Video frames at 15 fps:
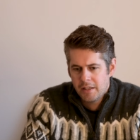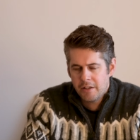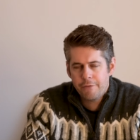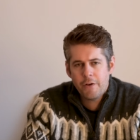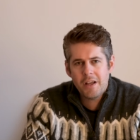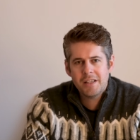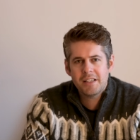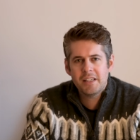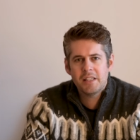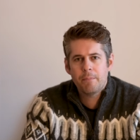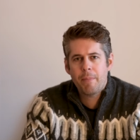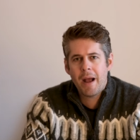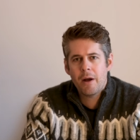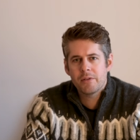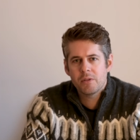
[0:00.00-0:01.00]
The first is the
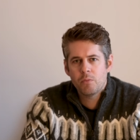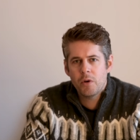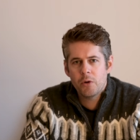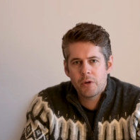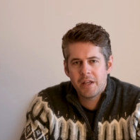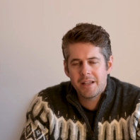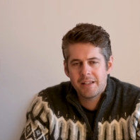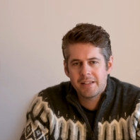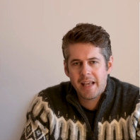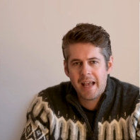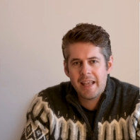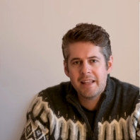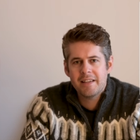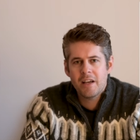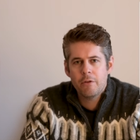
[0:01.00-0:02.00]
Bowers & Wilkins
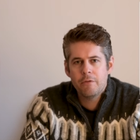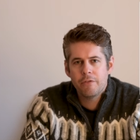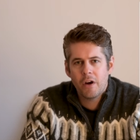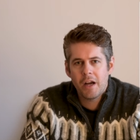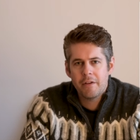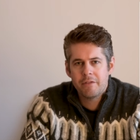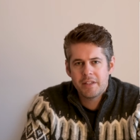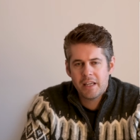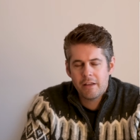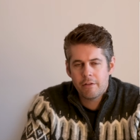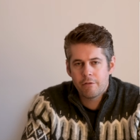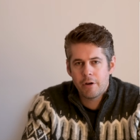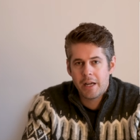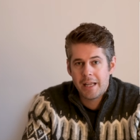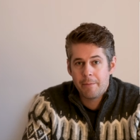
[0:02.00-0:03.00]

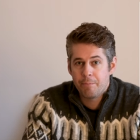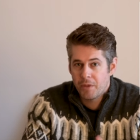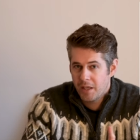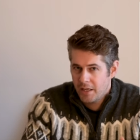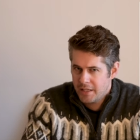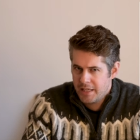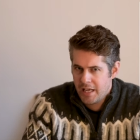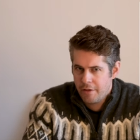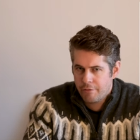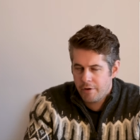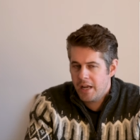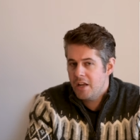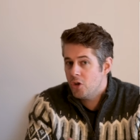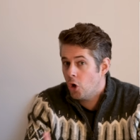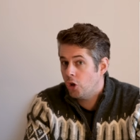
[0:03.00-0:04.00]
805D3.
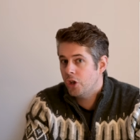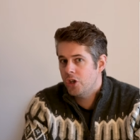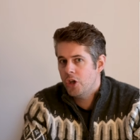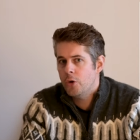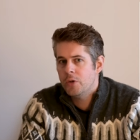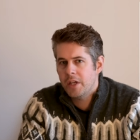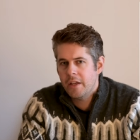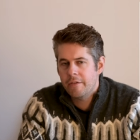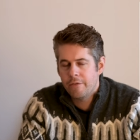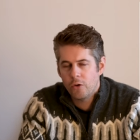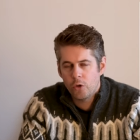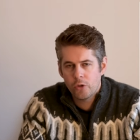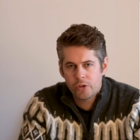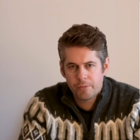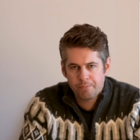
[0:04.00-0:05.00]
D3, not the new
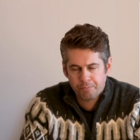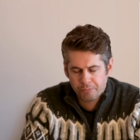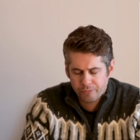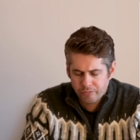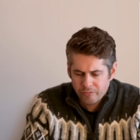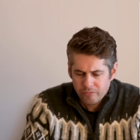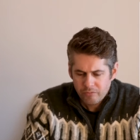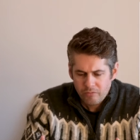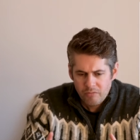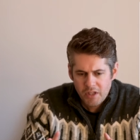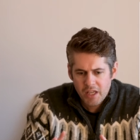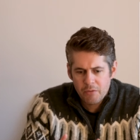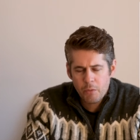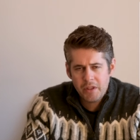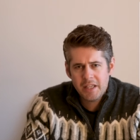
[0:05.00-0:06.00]
D4s.
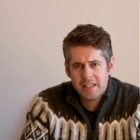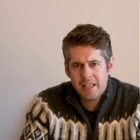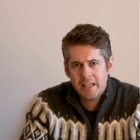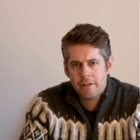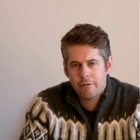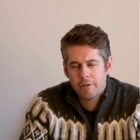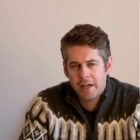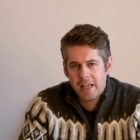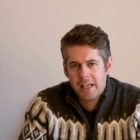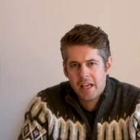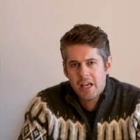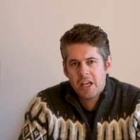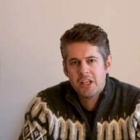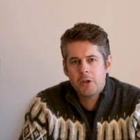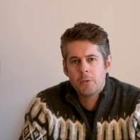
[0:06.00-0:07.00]
With the D3,
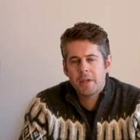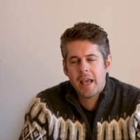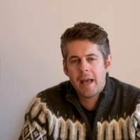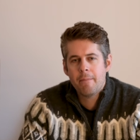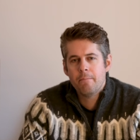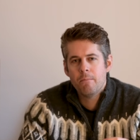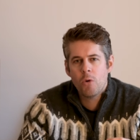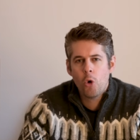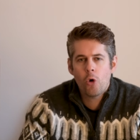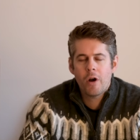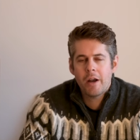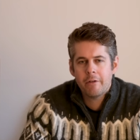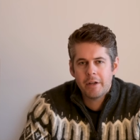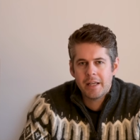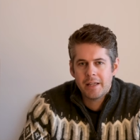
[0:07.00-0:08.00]
you get more
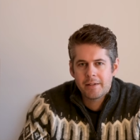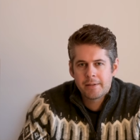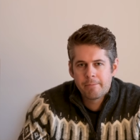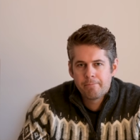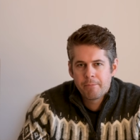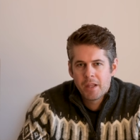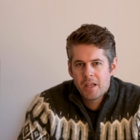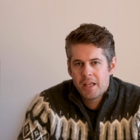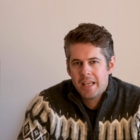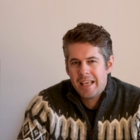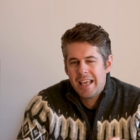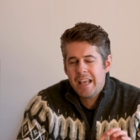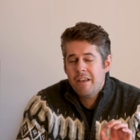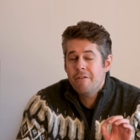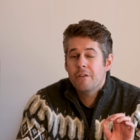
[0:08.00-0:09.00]
airiness,
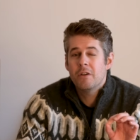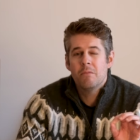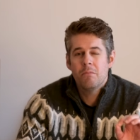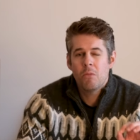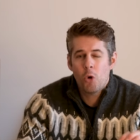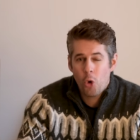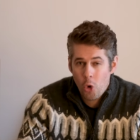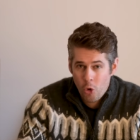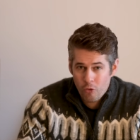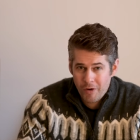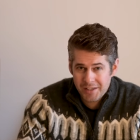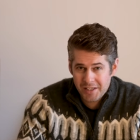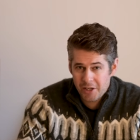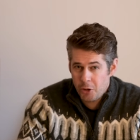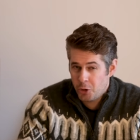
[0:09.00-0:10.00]
even more
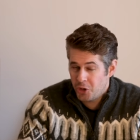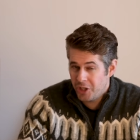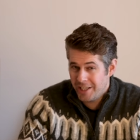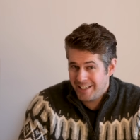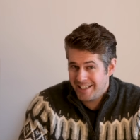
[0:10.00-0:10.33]
resolution